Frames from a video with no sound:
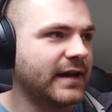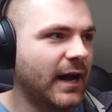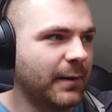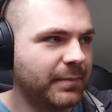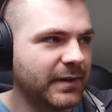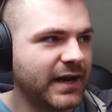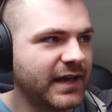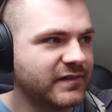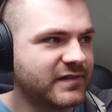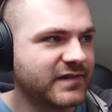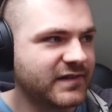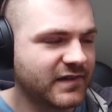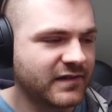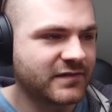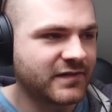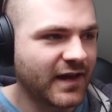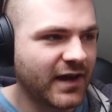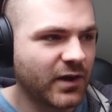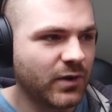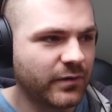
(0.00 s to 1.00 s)
I believe is
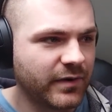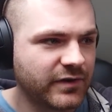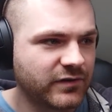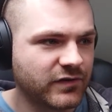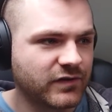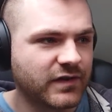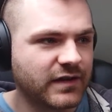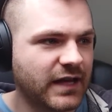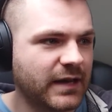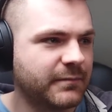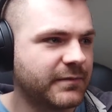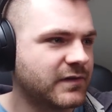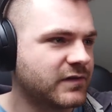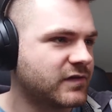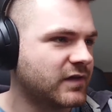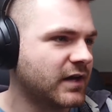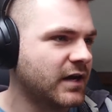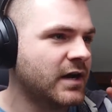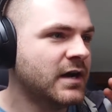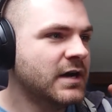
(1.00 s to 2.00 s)
Sayuri just the name of the
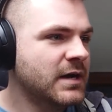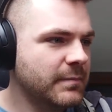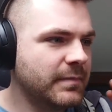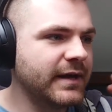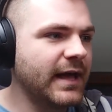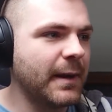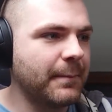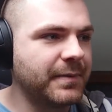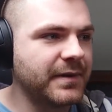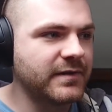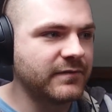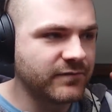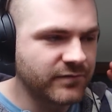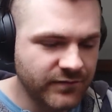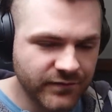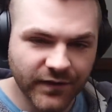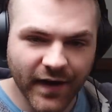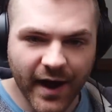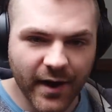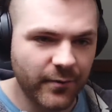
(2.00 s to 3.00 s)
singer? But yeah, been
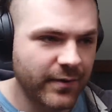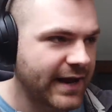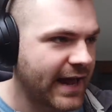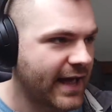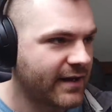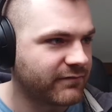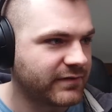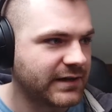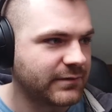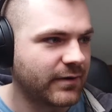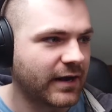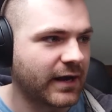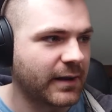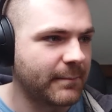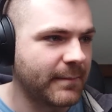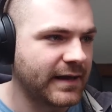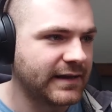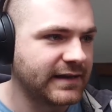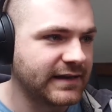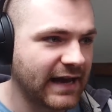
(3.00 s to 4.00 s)
very heavily
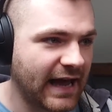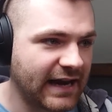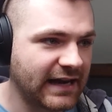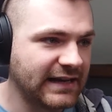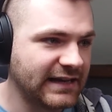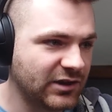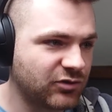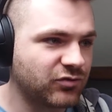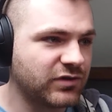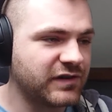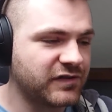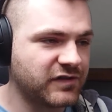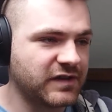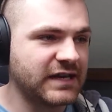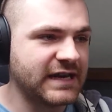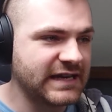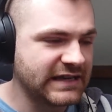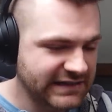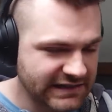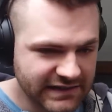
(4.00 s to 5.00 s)
recommended. And literally sitting
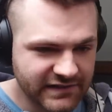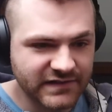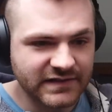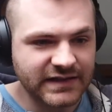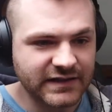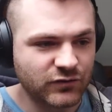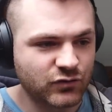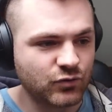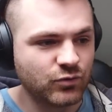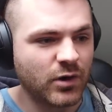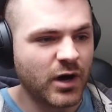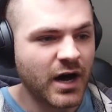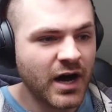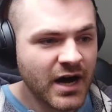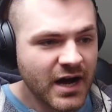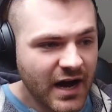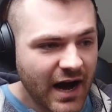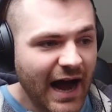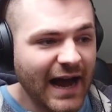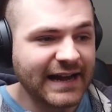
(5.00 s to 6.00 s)
here listening to her,
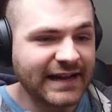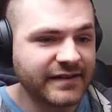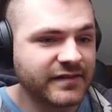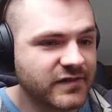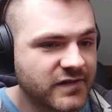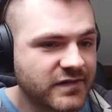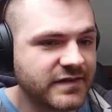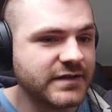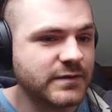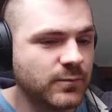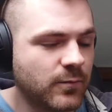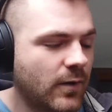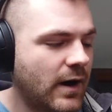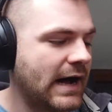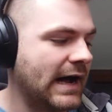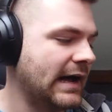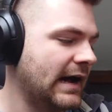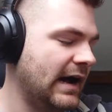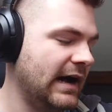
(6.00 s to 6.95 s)
I can see why.